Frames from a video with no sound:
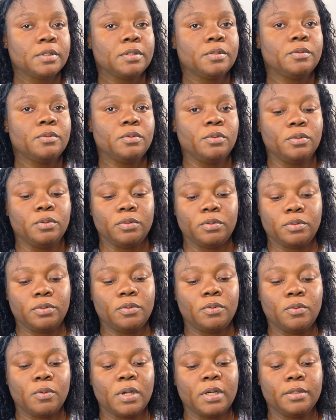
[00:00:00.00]
Ooh,
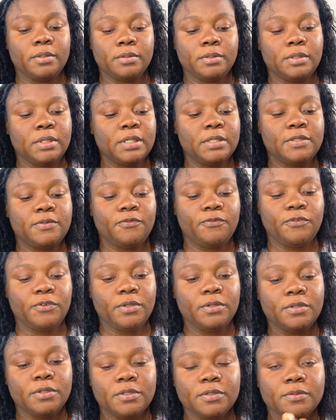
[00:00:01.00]
wow, it
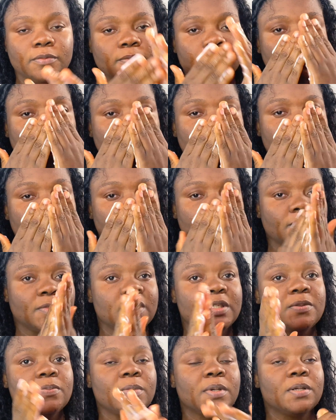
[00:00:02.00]

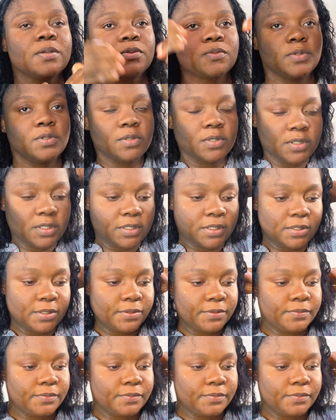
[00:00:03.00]
smells real good.